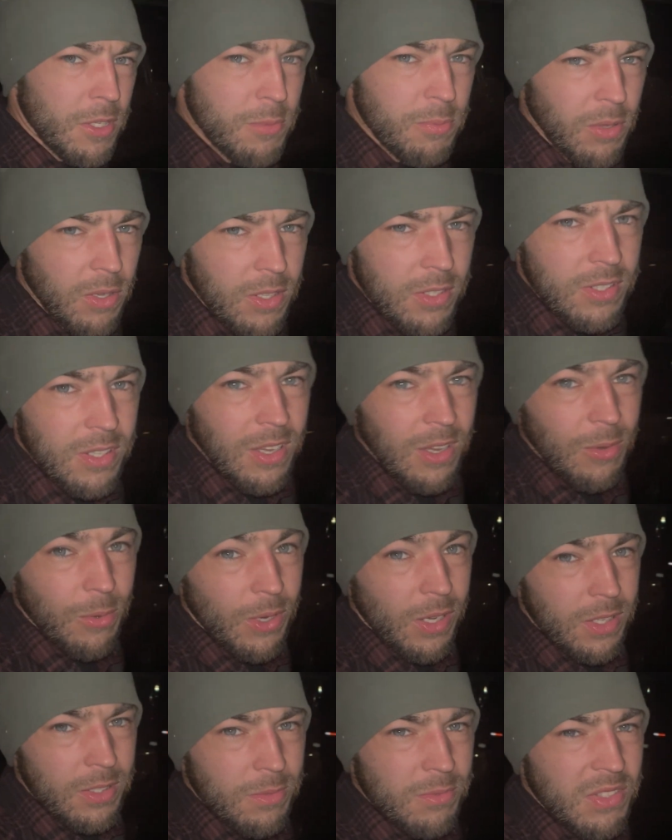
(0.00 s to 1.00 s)
place. We
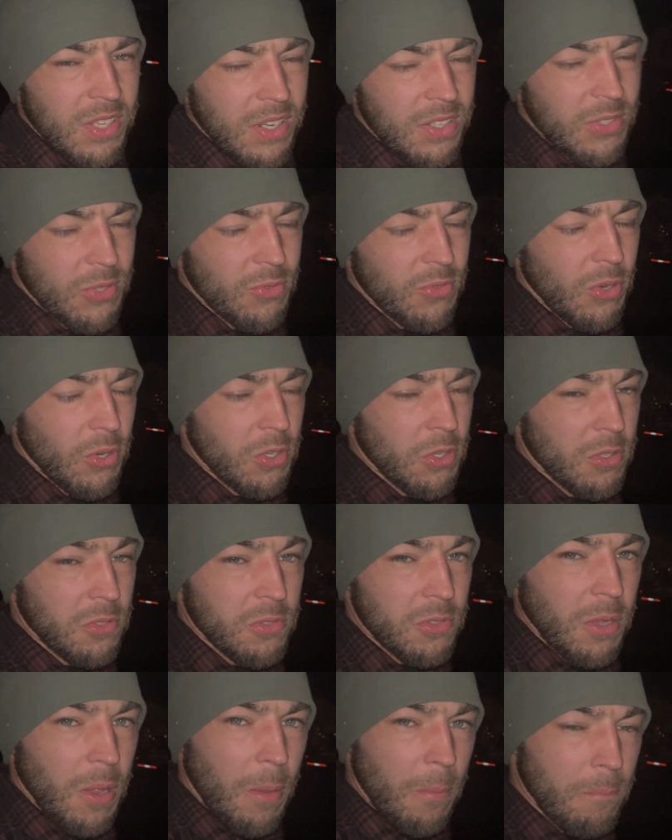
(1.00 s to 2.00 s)
got some Texas
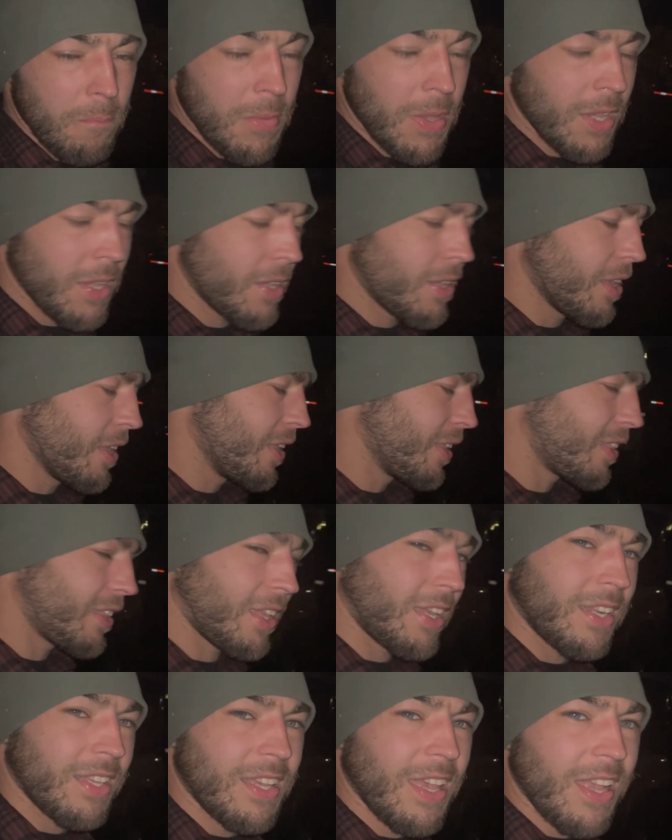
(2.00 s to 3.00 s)
Roadhouse. Me,
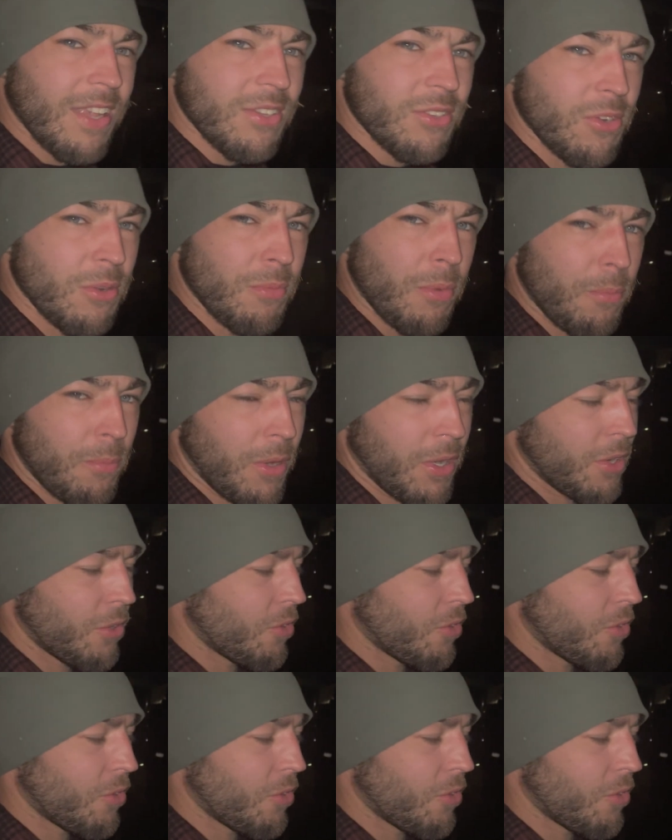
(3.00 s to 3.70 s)
Lady Gangster, and my buddy